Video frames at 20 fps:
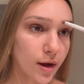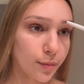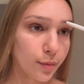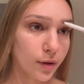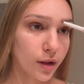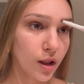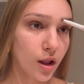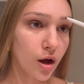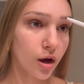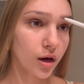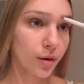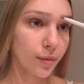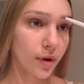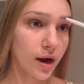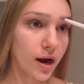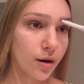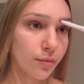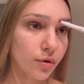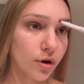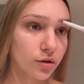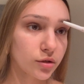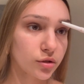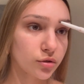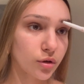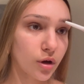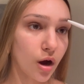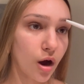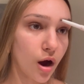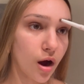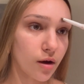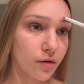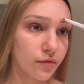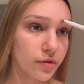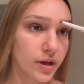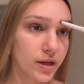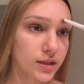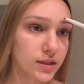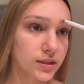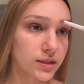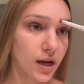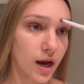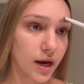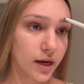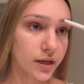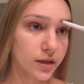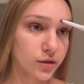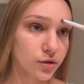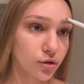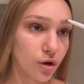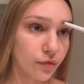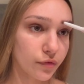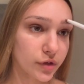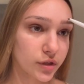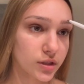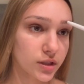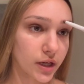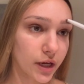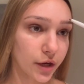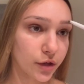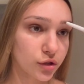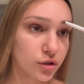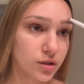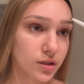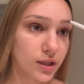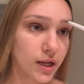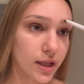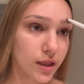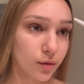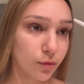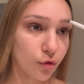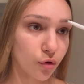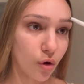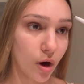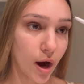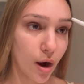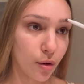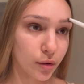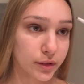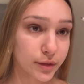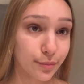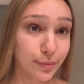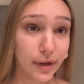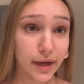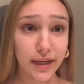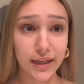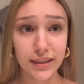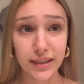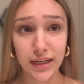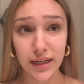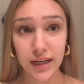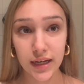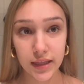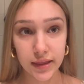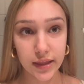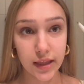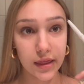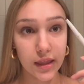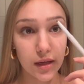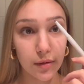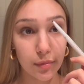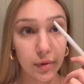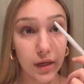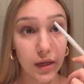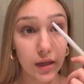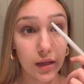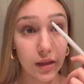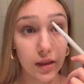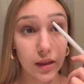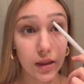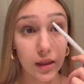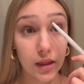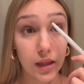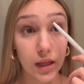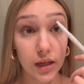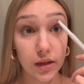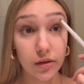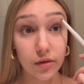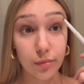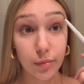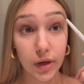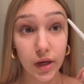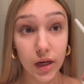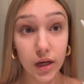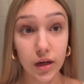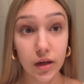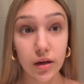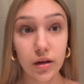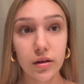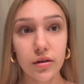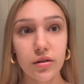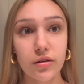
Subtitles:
pluck my eyebrows to half their size, so obviously I could just let them grow out, but then they'd be this big.